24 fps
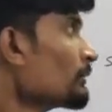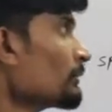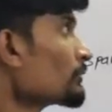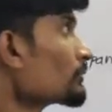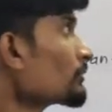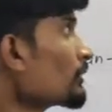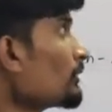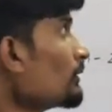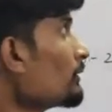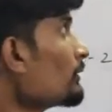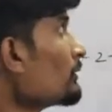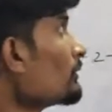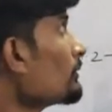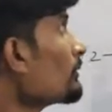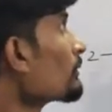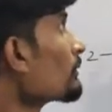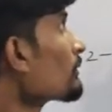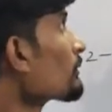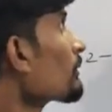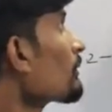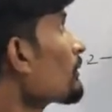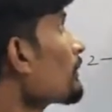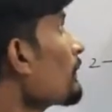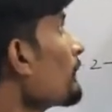So
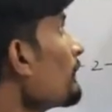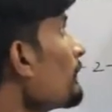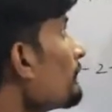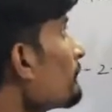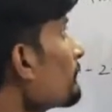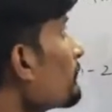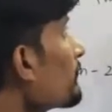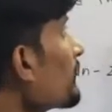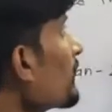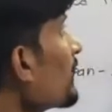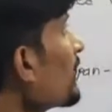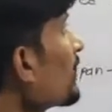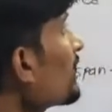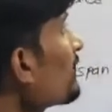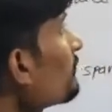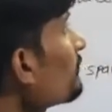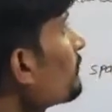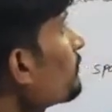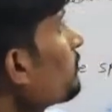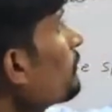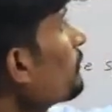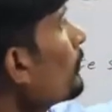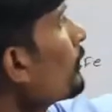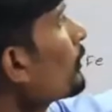
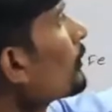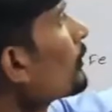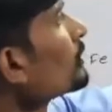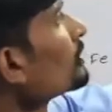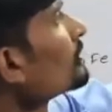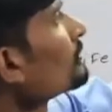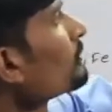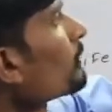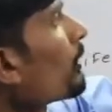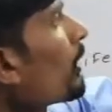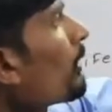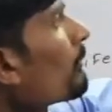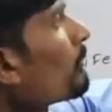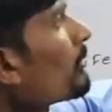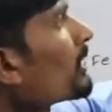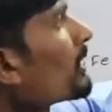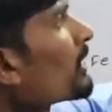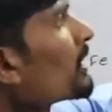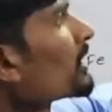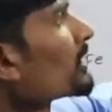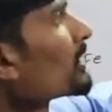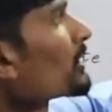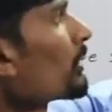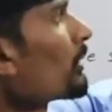blood flows from
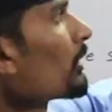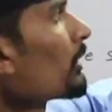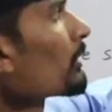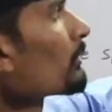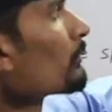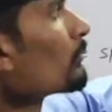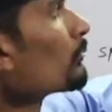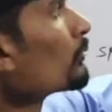cut or